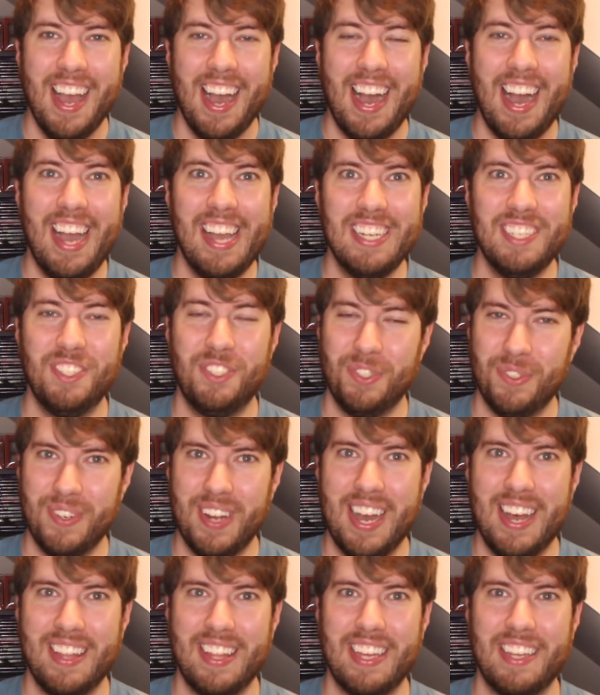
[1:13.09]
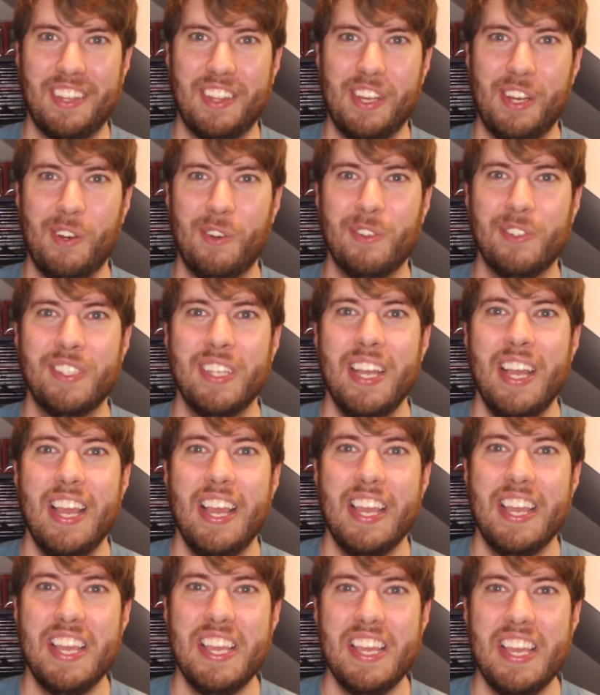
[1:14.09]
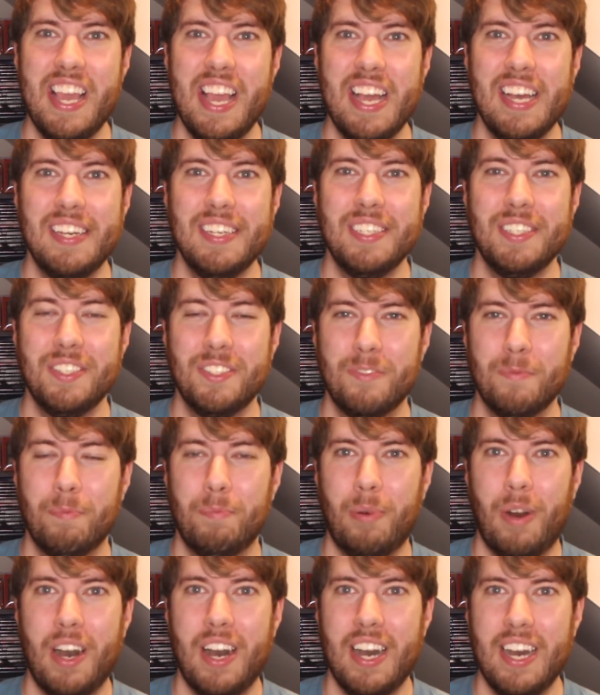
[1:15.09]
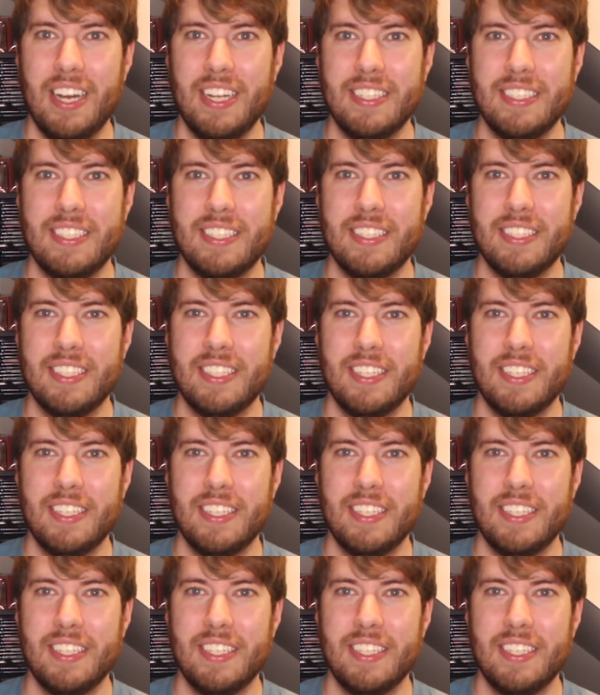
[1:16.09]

I do not like those. He has bought